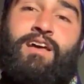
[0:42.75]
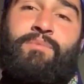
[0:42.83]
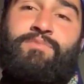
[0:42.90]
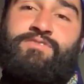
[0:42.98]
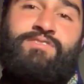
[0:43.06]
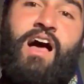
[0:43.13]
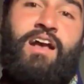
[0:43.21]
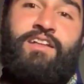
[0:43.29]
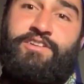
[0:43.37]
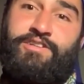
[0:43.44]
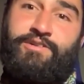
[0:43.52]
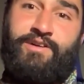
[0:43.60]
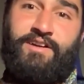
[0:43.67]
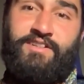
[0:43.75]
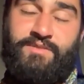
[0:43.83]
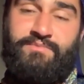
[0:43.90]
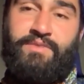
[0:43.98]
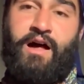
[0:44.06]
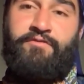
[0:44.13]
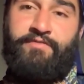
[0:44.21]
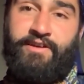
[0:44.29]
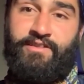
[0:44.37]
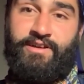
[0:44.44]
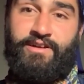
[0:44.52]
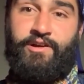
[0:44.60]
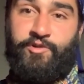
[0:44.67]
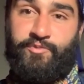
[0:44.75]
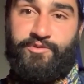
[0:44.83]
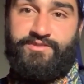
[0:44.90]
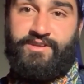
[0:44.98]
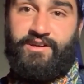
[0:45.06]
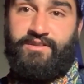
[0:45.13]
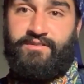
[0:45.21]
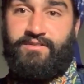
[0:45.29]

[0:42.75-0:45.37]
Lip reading: I'm just not going to do it because I'm not feeling 100%.